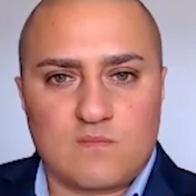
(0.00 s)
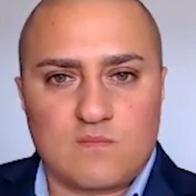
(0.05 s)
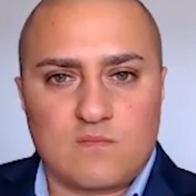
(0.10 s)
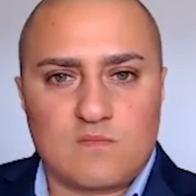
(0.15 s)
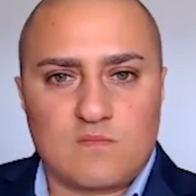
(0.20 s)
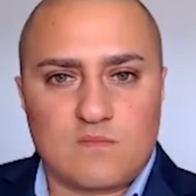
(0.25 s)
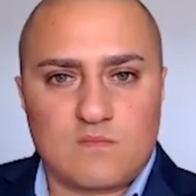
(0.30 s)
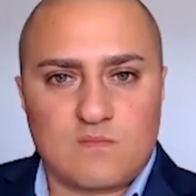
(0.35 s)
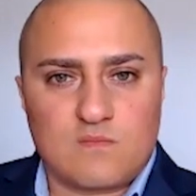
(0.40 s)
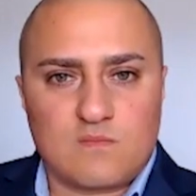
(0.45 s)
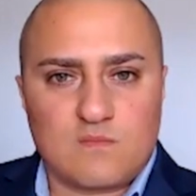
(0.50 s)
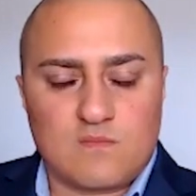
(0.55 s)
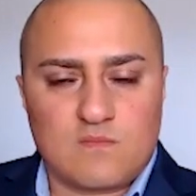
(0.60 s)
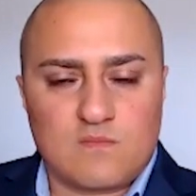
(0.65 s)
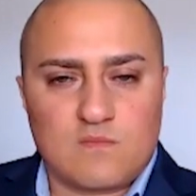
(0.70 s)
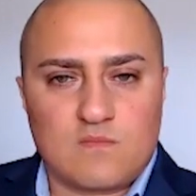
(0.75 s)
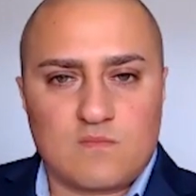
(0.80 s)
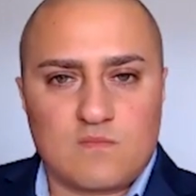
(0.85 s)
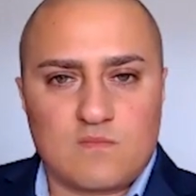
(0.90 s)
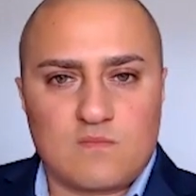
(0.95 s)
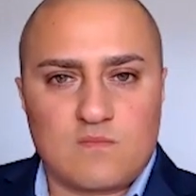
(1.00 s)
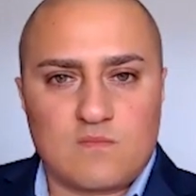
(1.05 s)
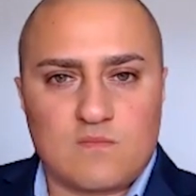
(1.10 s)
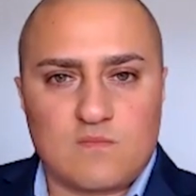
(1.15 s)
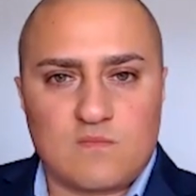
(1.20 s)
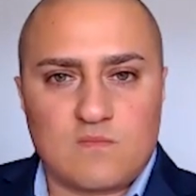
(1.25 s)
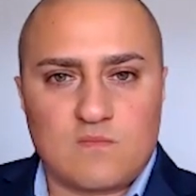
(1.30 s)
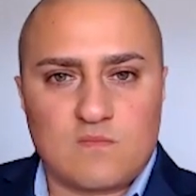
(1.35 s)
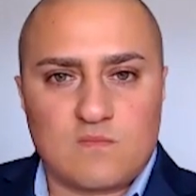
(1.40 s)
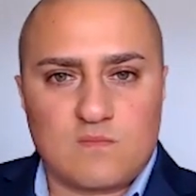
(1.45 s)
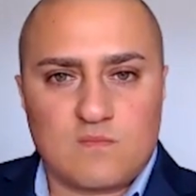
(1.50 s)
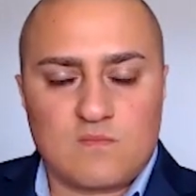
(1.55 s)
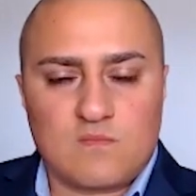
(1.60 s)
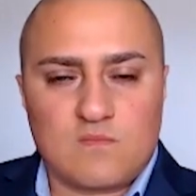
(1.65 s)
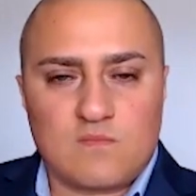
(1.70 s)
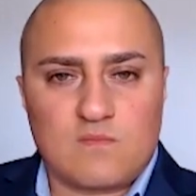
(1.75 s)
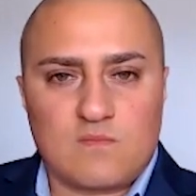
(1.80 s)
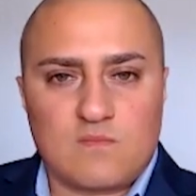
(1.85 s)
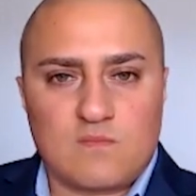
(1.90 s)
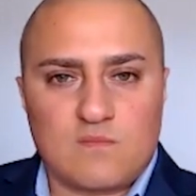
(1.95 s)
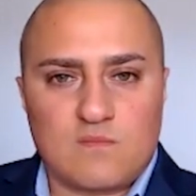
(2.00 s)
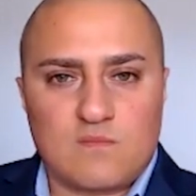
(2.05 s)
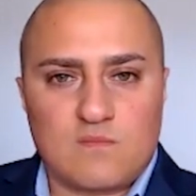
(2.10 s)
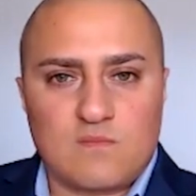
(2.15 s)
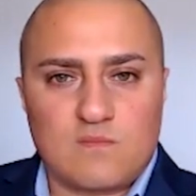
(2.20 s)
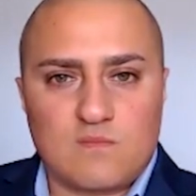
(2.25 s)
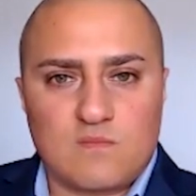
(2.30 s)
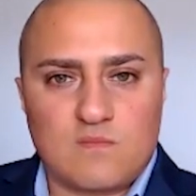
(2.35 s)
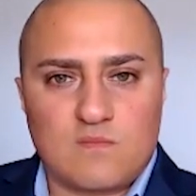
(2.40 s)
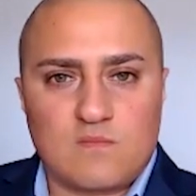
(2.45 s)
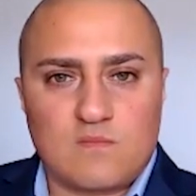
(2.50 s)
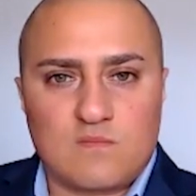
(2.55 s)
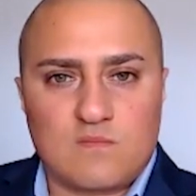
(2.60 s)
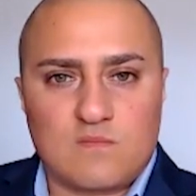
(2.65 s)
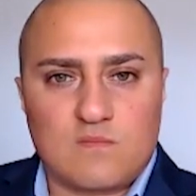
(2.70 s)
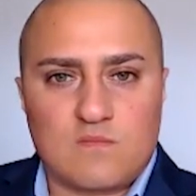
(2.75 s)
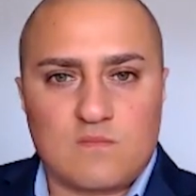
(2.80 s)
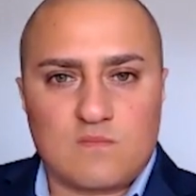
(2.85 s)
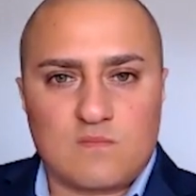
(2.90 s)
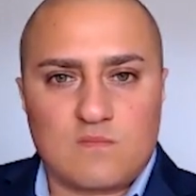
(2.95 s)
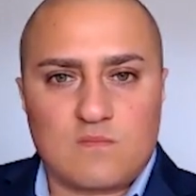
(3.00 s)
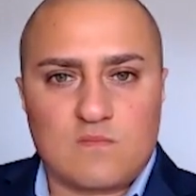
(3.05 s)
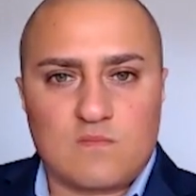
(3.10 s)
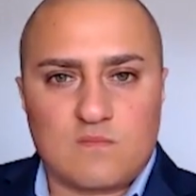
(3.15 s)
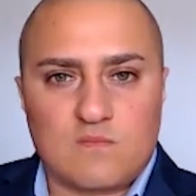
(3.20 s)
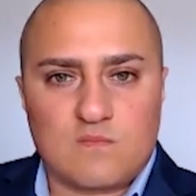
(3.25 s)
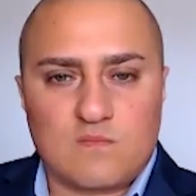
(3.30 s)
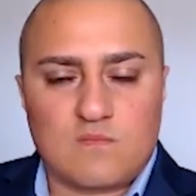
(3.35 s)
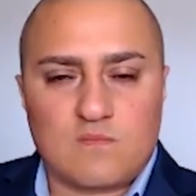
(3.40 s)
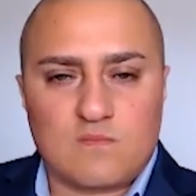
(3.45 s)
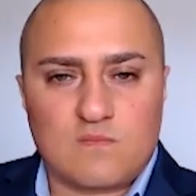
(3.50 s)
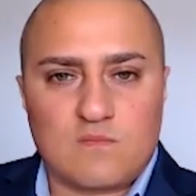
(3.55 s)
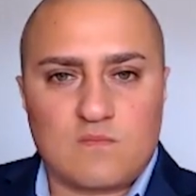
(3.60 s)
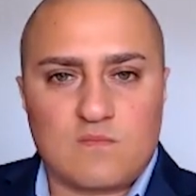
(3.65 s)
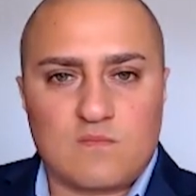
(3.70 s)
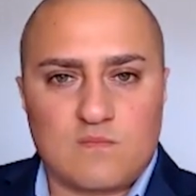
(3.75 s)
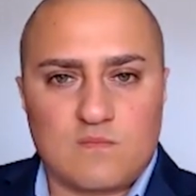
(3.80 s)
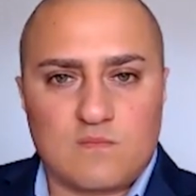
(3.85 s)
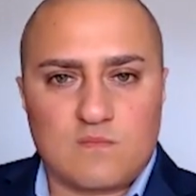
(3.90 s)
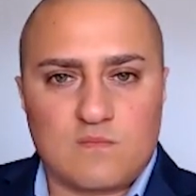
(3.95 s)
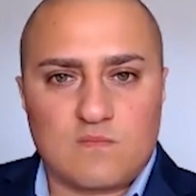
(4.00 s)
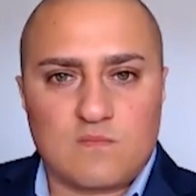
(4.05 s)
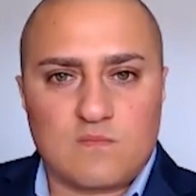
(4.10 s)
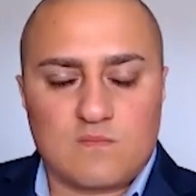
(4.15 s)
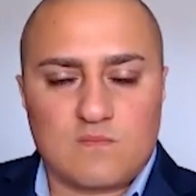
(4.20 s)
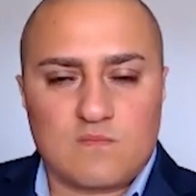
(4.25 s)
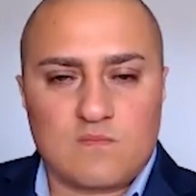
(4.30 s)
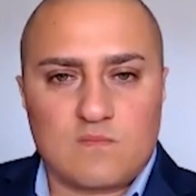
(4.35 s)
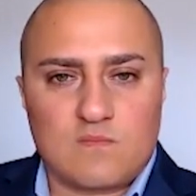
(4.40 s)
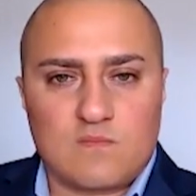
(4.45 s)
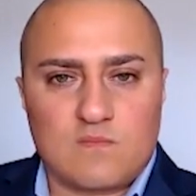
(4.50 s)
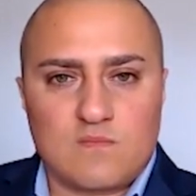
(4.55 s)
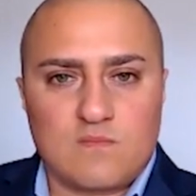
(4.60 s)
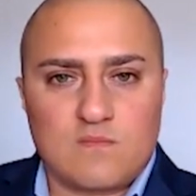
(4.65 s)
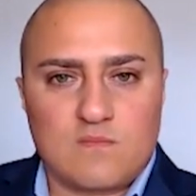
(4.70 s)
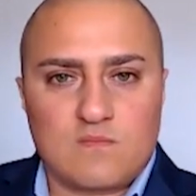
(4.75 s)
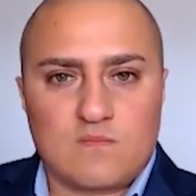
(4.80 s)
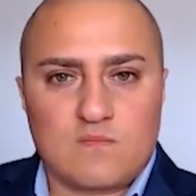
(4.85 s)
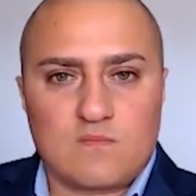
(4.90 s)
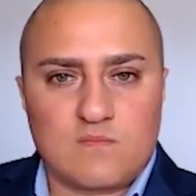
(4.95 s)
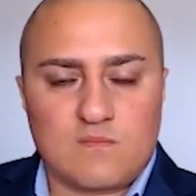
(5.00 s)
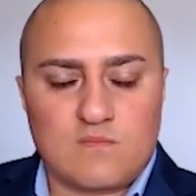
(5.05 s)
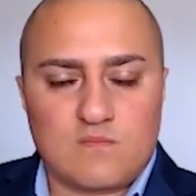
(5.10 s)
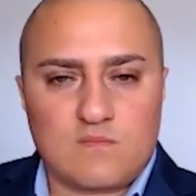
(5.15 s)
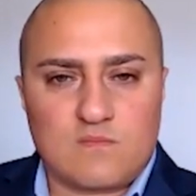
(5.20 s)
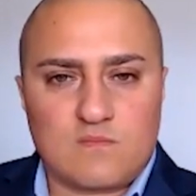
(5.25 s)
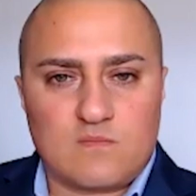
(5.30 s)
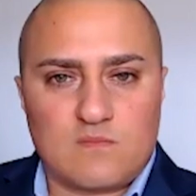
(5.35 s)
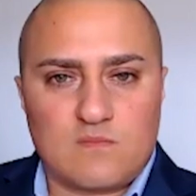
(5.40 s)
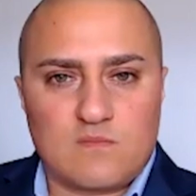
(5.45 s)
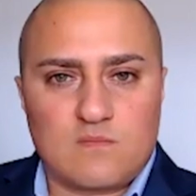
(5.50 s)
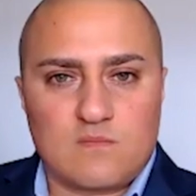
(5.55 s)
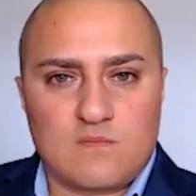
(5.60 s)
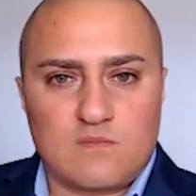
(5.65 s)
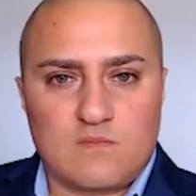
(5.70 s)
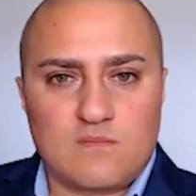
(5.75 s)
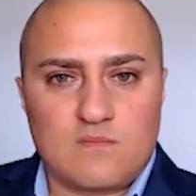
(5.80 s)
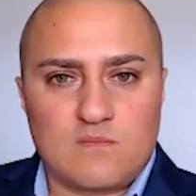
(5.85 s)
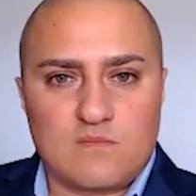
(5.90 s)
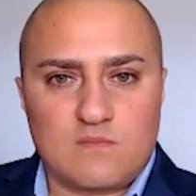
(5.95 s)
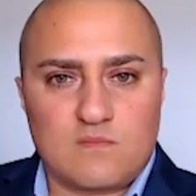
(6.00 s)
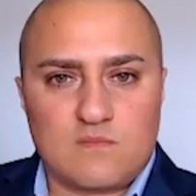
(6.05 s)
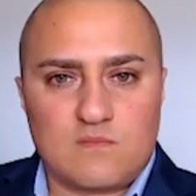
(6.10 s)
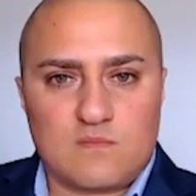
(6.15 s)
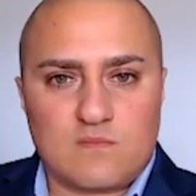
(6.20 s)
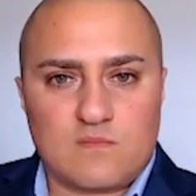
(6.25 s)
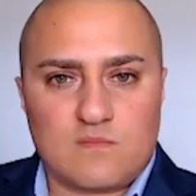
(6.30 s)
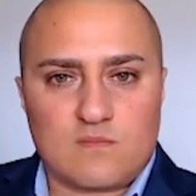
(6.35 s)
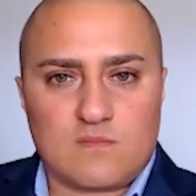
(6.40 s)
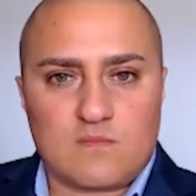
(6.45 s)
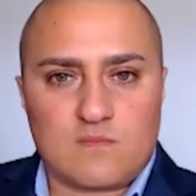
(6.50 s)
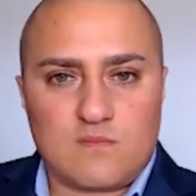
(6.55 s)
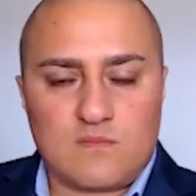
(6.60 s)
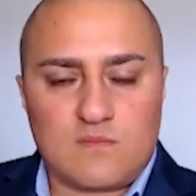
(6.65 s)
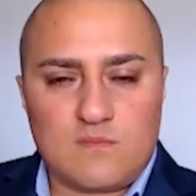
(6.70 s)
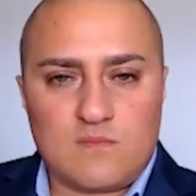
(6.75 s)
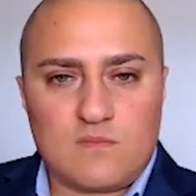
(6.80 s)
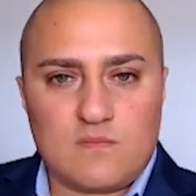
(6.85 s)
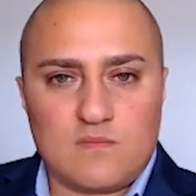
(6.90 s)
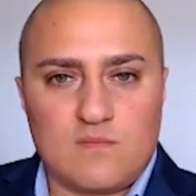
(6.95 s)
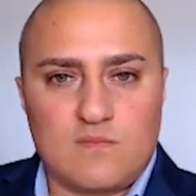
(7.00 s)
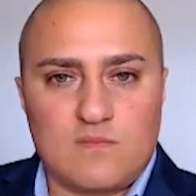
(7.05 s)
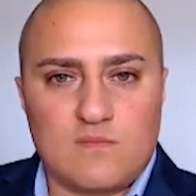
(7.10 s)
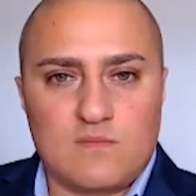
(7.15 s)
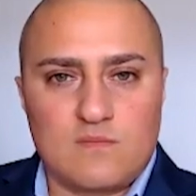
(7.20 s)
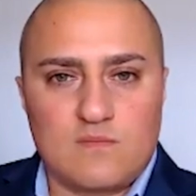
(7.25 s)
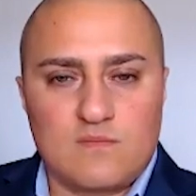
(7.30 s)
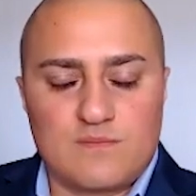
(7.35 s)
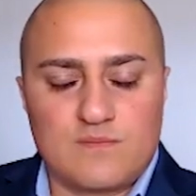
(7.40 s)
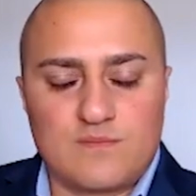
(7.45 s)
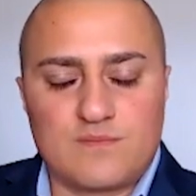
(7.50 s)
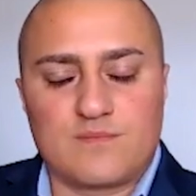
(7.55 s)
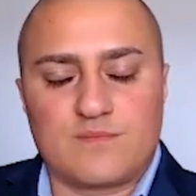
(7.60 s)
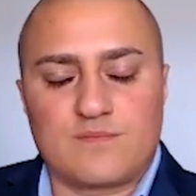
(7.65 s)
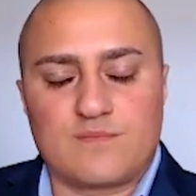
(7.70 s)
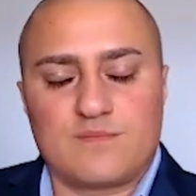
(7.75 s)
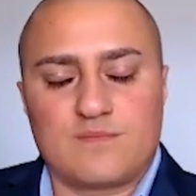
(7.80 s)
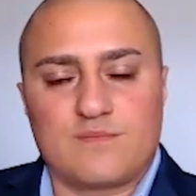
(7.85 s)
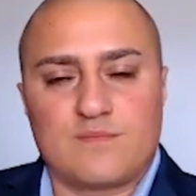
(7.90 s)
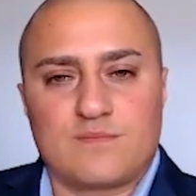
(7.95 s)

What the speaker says: This person isn't speaking.